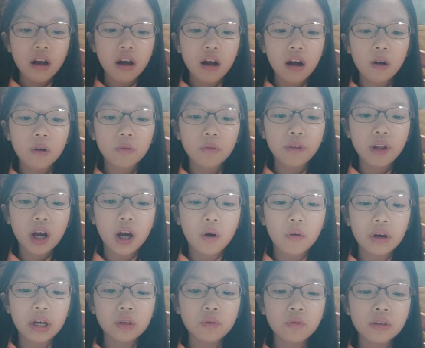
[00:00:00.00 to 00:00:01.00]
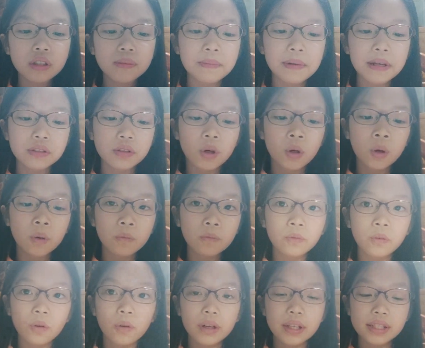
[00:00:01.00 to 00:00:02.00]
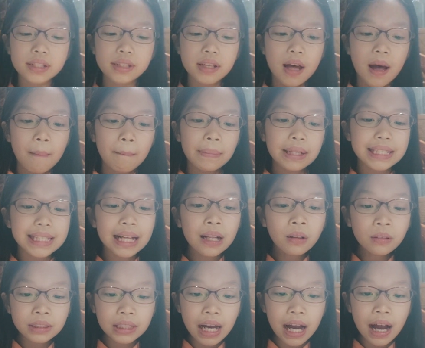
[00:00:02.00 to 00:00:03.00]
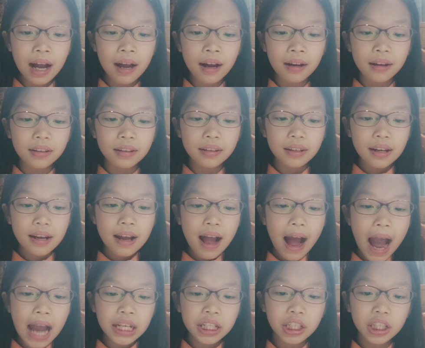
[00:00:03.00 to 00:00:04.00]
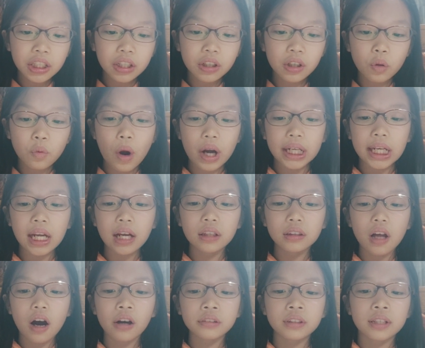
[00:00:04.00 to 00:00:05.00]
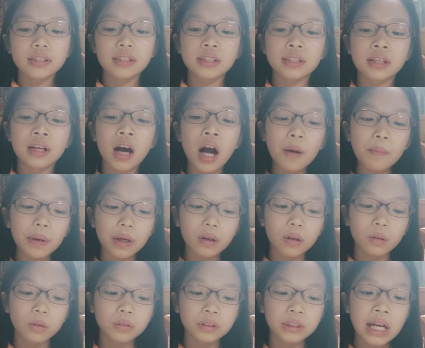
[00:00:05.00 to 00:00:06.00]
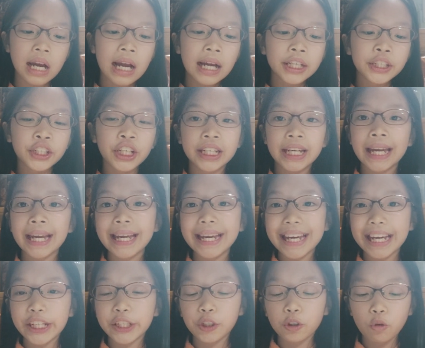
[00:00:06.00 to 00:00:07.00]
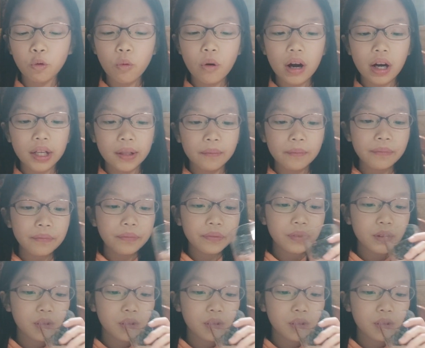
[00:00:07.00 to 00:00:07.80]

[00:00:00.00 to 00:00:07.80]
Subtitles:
Oh no, it was Miss Hope's voice. Matilda! I heard her walking along the cubicles, checking each one.